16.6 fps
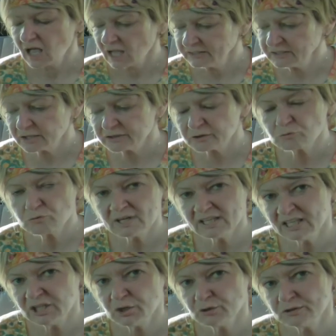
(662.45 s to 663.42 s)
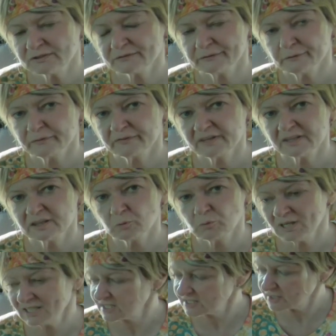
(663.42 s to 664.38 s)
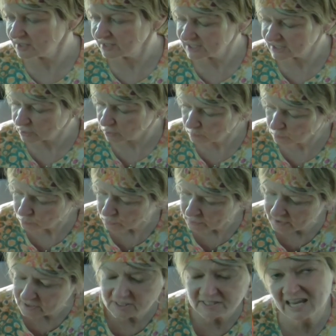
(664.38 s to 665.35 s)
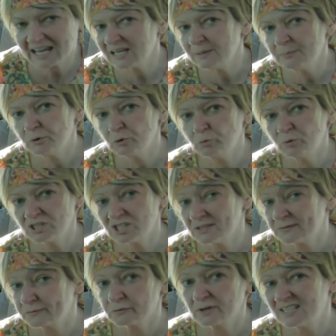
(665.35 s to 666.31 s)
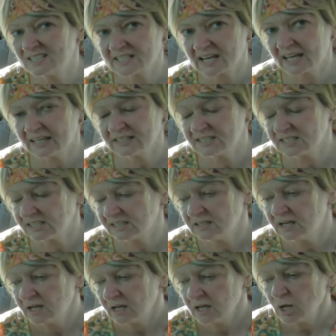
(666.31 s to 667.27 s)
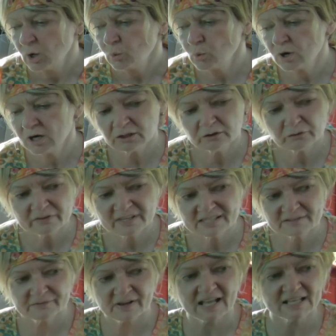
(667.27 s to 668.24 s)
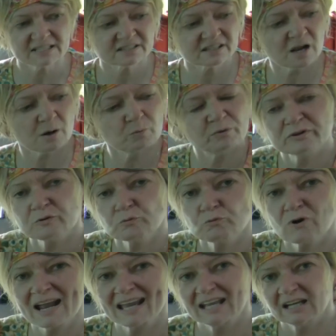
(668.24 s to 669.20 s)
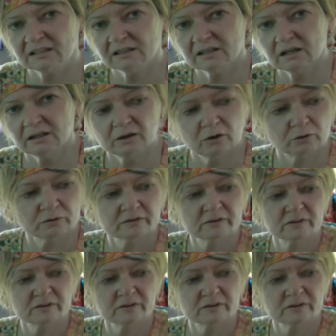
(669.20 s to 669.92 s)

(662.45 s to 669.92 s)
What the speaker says: Another really useful thing that we decided on was the table, which is freestanding. Quite a lot of these vans come with a rail along the